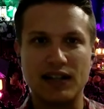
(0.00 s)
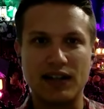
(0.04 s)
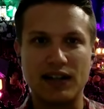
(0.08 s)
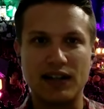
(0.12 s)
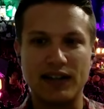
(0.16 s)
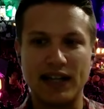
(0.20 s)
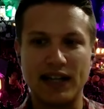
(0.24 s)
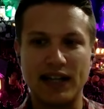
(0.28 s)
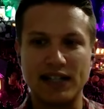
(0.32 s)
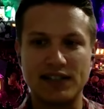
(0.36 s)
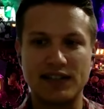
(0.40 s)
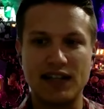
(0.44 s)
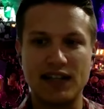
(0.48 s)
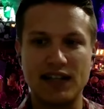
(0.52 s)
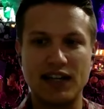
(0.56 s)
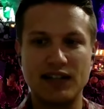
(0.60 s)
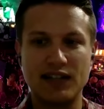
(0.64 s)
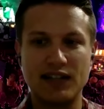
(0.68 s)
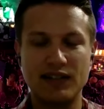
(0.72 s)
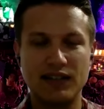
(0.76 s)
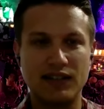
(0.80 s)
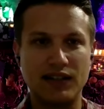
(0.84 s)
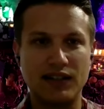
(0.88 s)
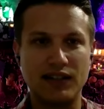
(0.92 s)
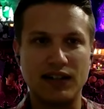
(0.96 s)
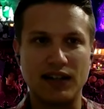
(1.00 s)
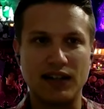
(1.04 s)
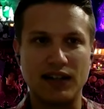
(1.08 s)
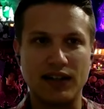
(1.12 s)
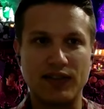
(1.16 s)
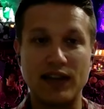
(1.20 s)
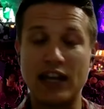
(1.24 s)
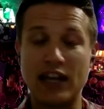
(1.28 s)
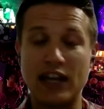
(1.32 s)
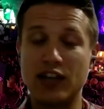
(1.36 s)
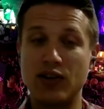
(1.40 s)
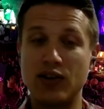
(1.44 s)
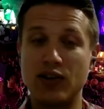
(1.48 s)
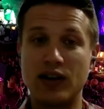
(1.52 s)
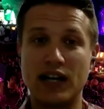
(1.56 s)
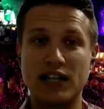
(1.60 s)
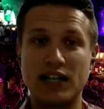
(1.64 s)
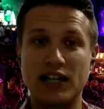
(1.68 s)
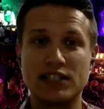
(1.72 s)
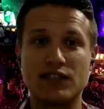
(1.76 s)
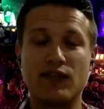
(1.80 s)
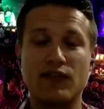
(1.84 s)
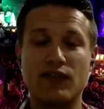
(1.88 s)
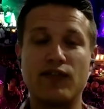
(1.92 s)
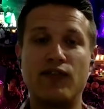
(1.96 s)
Uh, that said, uh, thank you
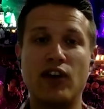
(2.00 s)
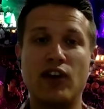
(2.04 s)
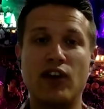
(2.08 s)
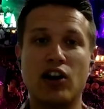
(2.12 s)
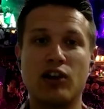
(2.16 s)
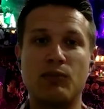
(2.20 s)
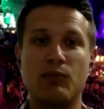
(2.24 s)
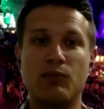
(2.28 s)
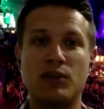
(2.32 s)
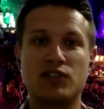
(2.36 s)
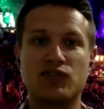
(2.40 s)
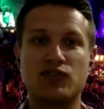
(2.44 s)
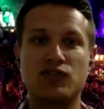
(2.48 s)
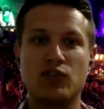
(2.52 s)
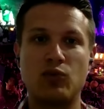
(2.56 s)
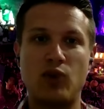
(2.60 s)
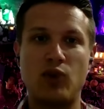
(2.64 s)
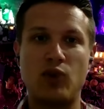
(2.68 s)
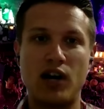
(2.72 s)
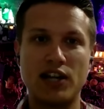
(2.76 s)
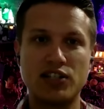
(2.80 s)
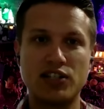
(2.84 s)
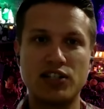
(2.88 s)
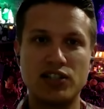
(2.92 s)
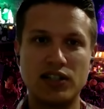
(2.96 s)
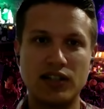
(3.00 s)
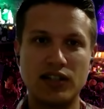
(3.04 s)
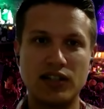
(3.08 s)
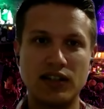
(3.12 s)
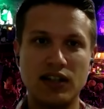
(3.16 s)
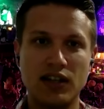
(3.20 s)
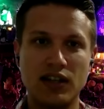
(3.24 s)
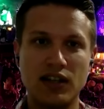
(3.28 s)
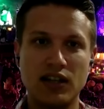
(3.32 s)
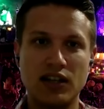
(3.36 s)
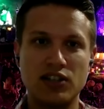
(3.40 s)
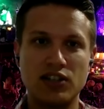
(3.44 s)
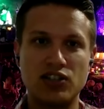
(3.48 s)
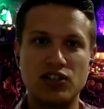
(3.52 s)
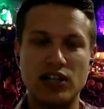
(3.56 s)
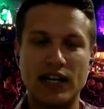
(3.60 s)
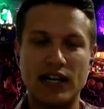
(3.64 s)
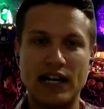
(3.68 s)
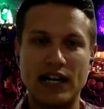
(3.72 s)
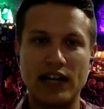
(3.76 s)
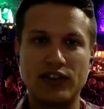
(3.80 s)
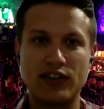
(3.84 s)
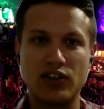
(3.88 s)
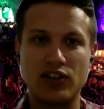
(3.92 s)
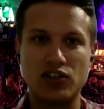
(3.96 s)
guys very much for watching.
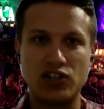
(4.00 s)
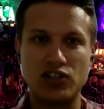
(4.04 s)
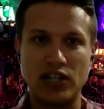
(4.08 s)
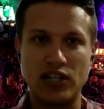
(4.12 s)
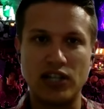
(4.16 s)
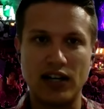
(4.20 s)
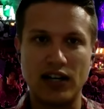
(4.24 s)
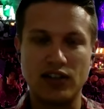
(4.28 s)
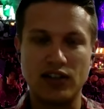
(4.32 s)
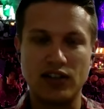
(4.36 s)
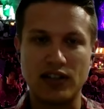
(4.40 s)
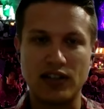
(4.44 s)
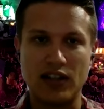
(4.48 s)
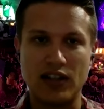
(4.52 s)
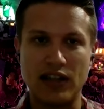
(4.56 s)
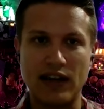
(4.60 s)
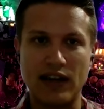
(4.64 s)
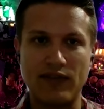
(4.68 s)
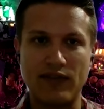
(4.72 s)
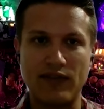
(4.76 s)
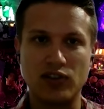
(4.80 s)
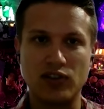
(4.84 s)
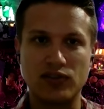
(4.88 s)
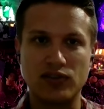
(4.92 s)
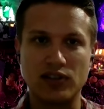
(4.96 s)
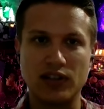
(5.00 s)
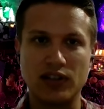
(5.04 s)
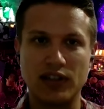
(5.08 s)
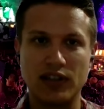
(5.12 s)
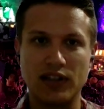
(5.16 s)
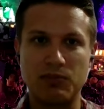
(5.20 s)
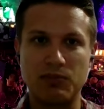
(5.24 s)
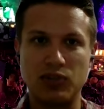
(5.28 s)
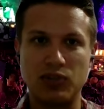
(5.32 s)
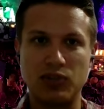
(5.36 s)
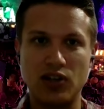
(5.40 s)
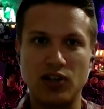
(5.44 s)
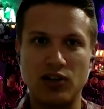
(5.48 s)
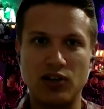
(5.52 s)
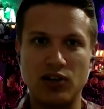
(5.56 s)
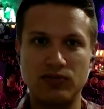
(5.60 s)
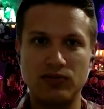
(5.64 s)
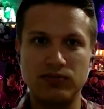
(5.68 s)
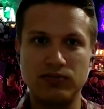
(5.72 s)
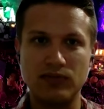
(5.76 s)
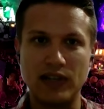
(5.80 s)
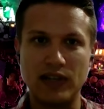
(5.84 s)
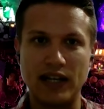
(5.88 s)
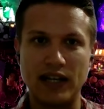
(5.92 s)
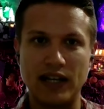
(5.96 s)
Check out their channels. I'll have those in the link
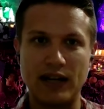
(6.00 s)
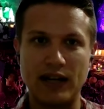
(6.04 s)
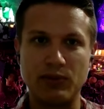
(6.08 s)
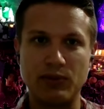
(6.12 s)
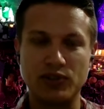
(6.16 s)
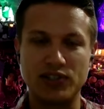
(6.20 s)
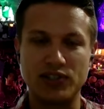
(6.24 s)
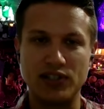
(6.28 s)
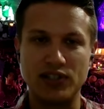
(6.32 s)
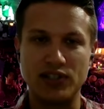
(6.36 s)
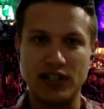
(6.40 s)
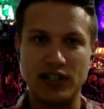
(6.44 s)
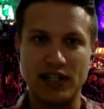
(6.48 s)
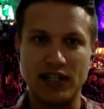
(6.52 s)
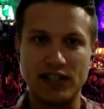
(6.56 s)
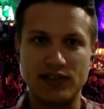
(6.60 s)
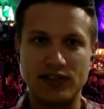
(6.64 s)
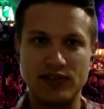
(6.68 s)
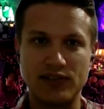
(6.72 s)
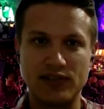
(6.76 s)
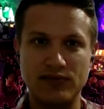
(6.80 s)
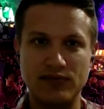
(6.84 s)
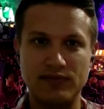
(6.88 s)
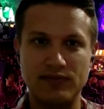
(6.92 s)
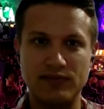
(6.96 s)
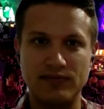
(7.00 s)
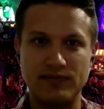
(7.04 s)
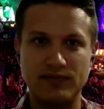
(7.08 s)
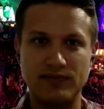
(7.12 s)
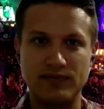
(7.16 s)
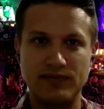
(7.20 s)
below, and I will see you guys soon.